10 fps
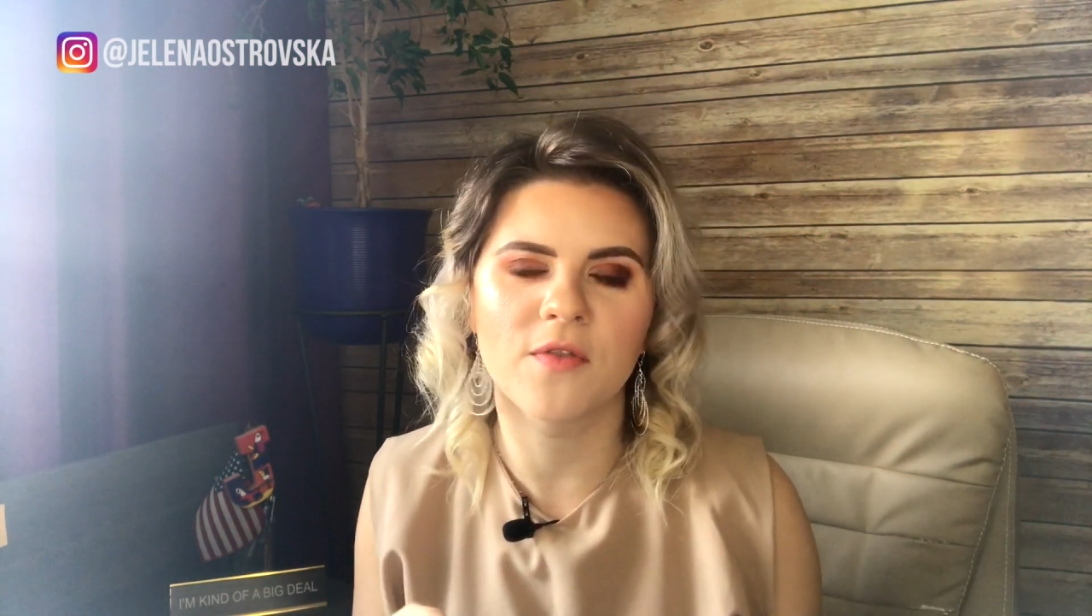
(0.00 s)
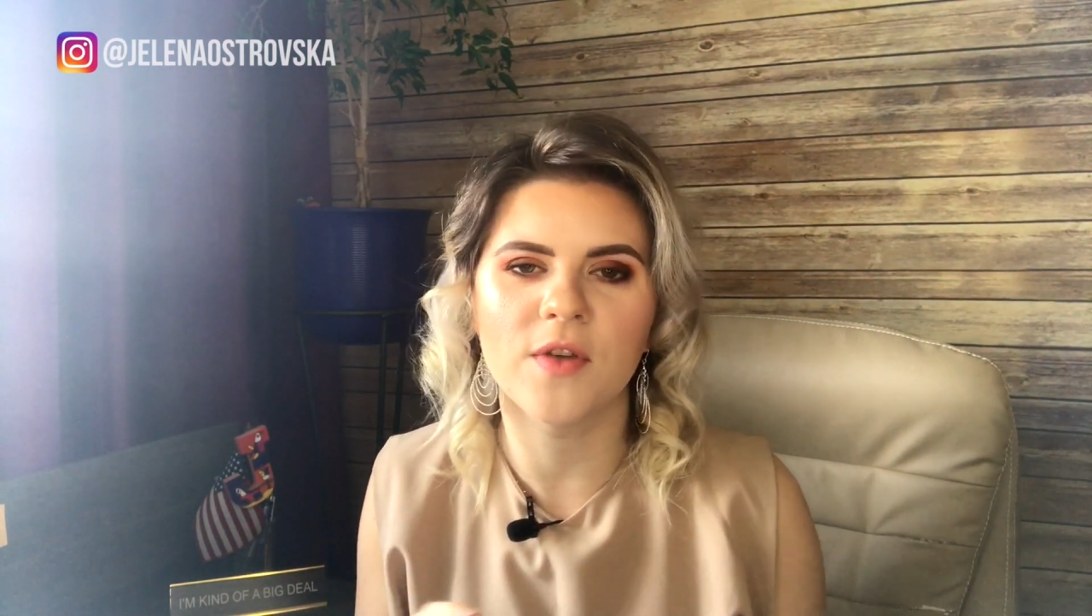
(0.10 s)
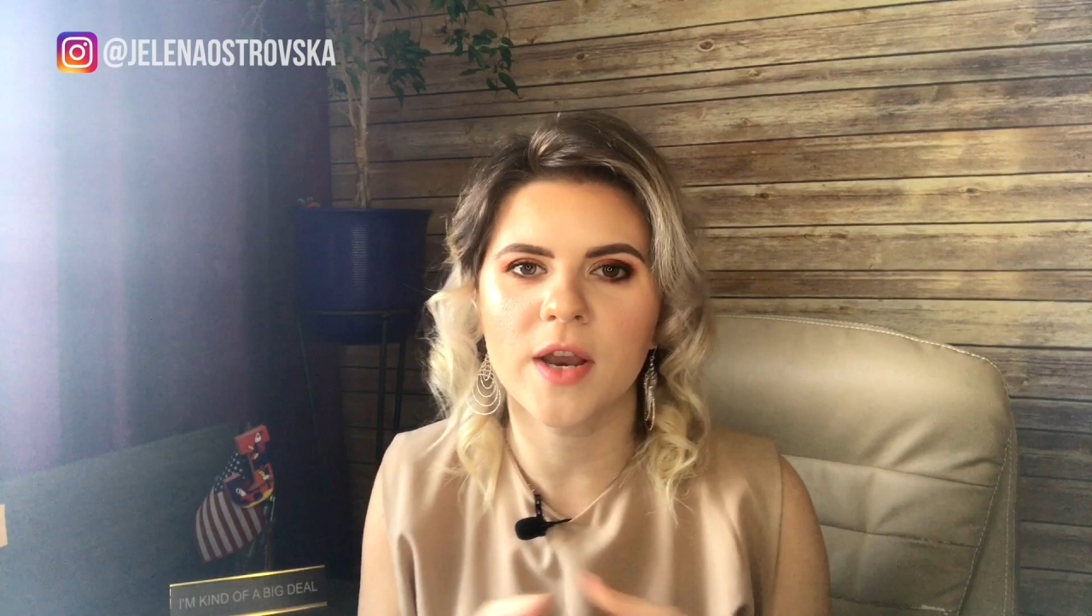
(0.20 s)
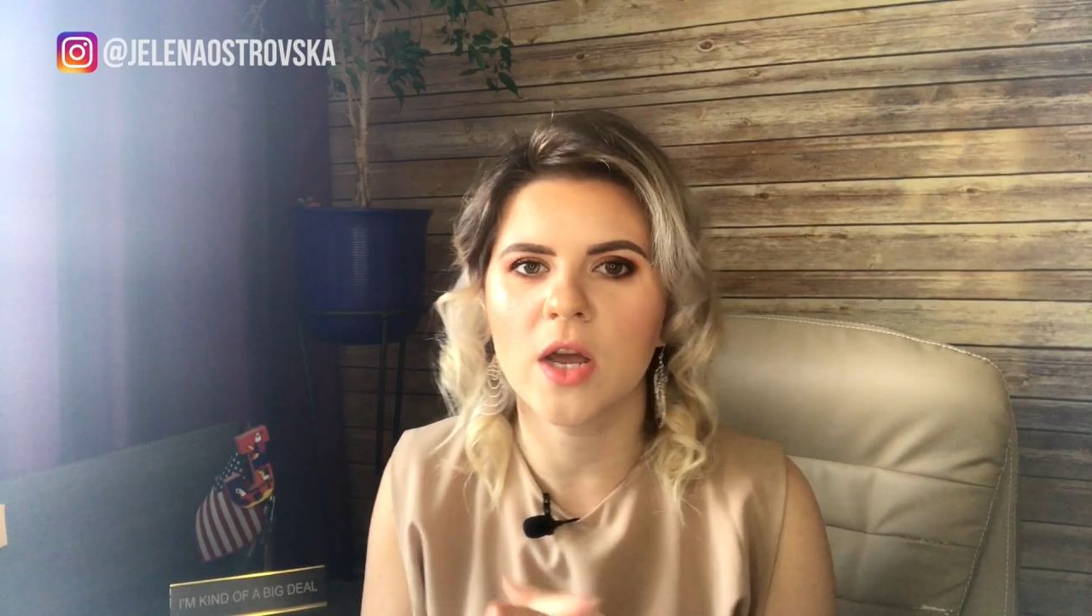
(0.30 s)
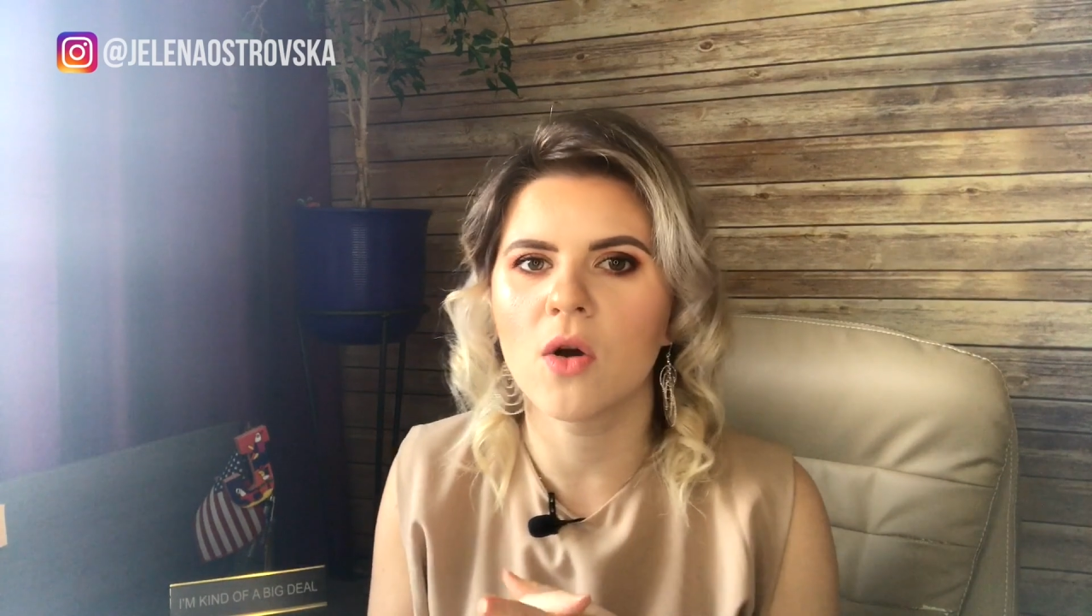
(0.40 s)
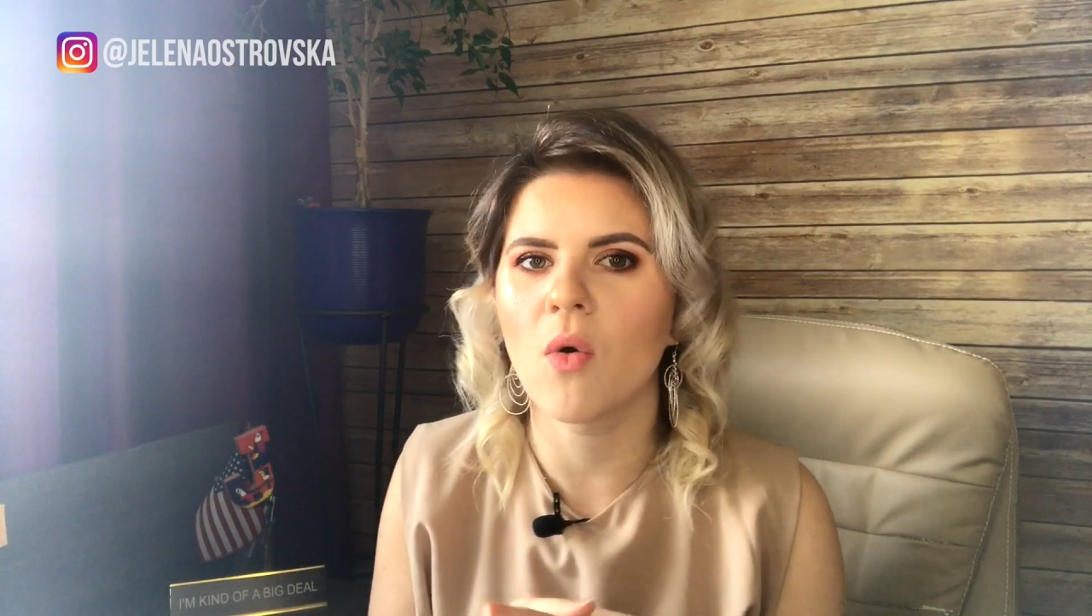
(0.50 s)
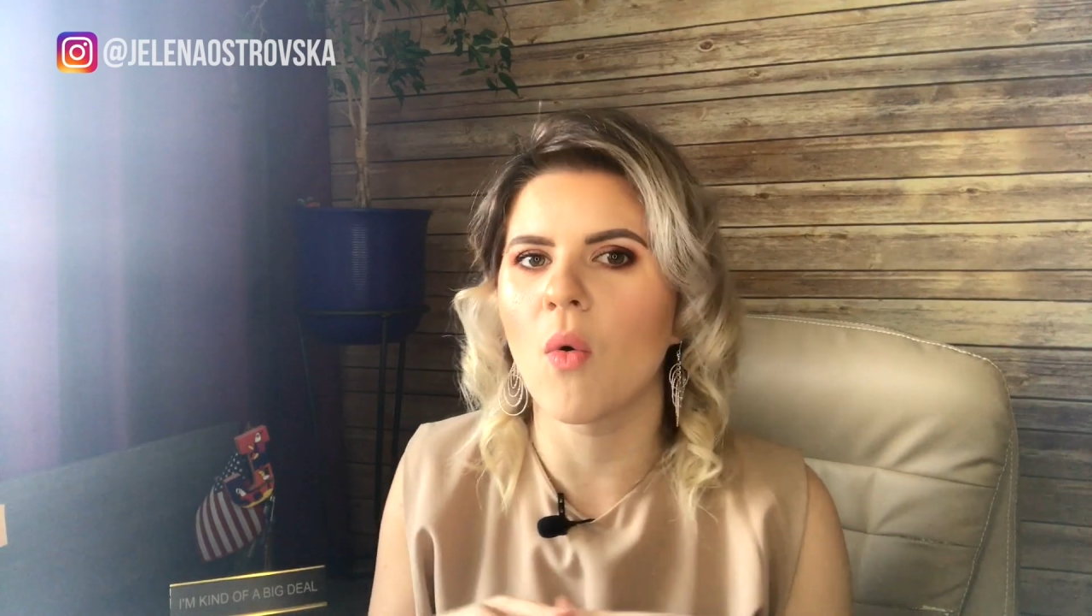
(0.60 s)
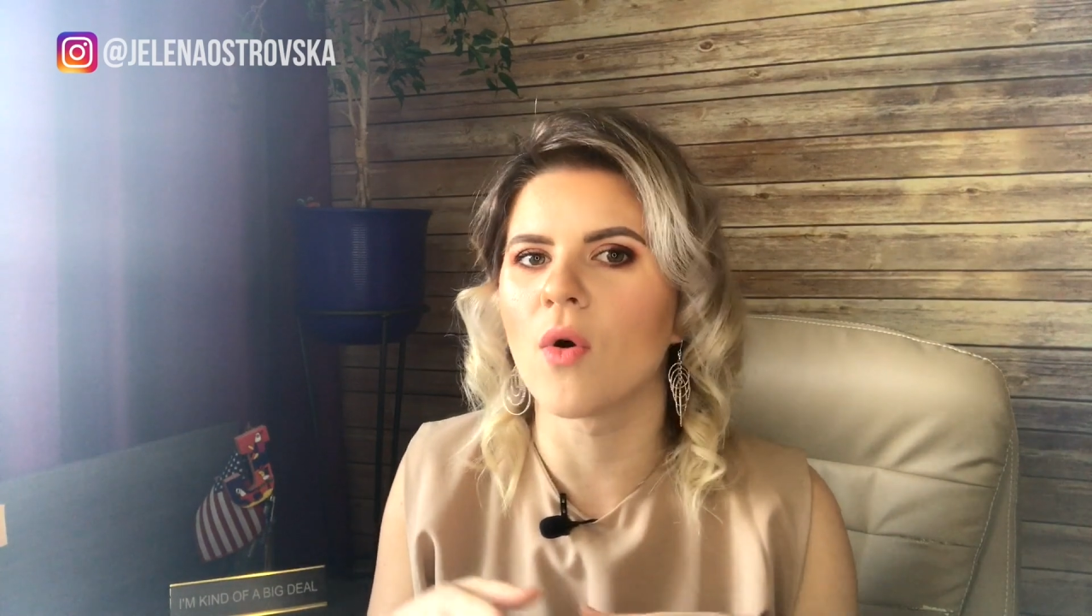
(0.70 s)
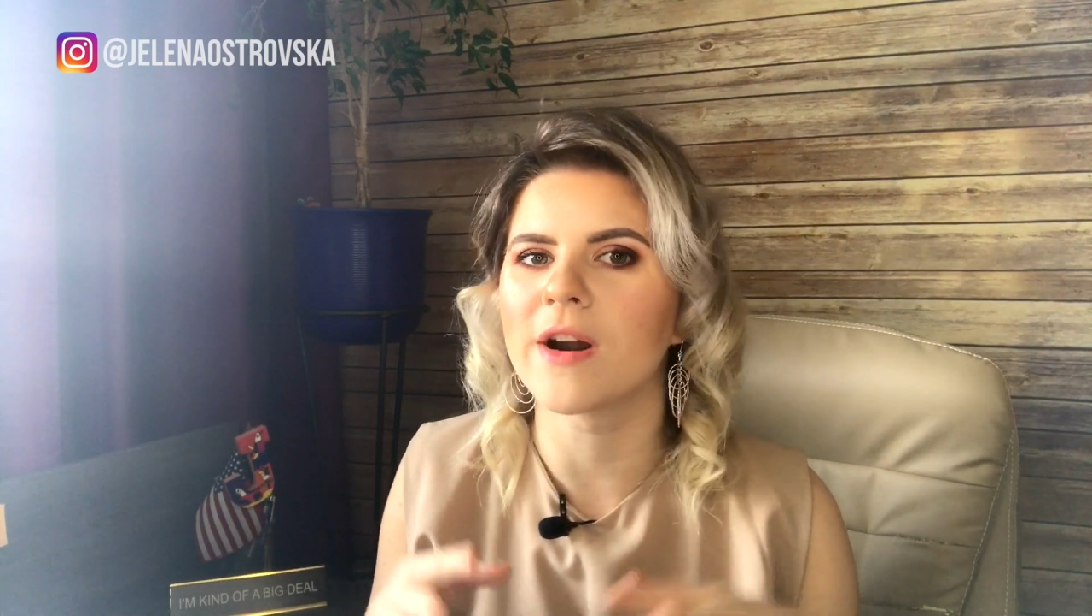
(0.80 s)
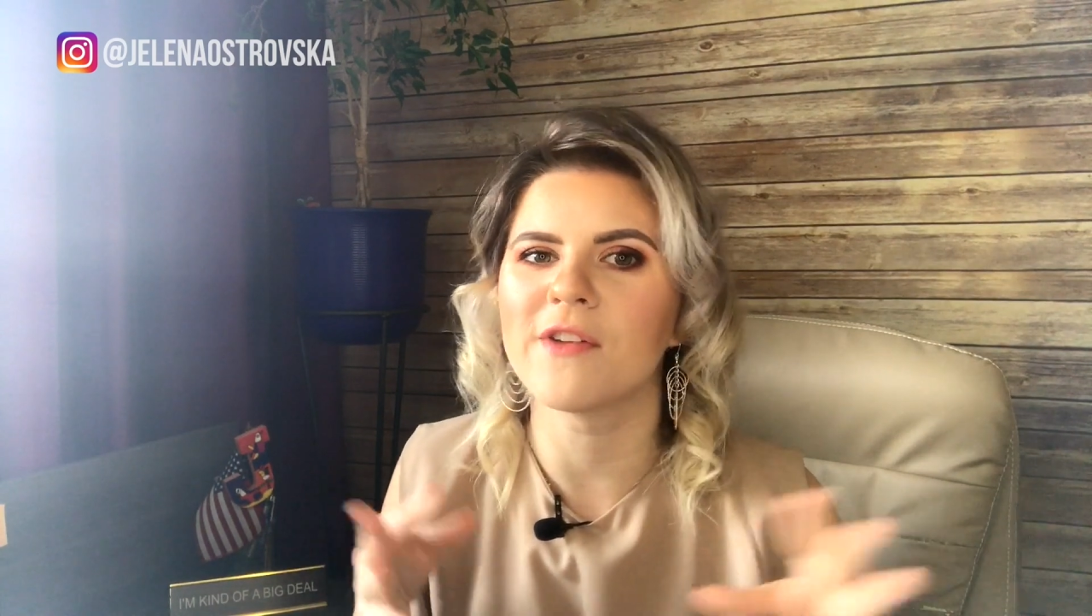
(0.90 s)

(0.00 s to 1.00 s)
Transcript: video or